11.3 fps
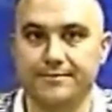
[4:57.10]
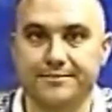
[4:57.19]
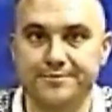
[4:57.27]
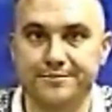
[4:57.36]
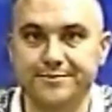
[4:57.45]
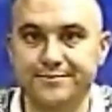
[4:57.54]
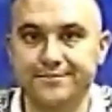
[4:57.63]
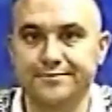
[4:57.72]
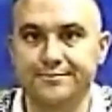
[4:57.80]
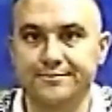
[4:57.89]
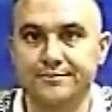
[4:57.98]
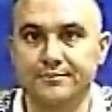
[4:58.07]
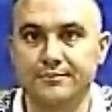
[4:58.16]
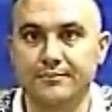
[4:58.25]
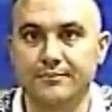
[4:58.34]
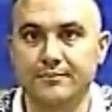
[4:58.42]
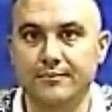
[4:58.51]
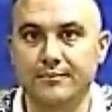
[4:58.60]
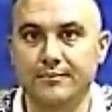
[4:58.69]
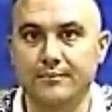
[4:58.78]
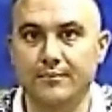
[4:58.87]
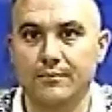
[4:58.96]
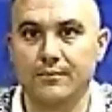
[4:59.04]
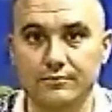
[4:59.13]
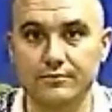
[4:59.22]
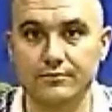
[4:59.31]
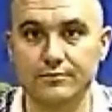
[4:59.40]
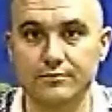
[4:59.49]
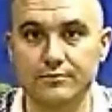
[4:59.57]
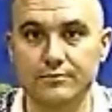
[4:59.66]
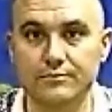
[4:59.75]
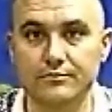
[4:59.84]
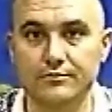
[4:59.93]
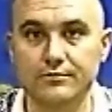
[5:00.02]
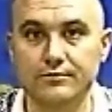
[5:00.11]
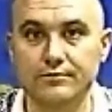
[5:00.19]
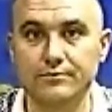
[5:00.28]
Nobody speaks.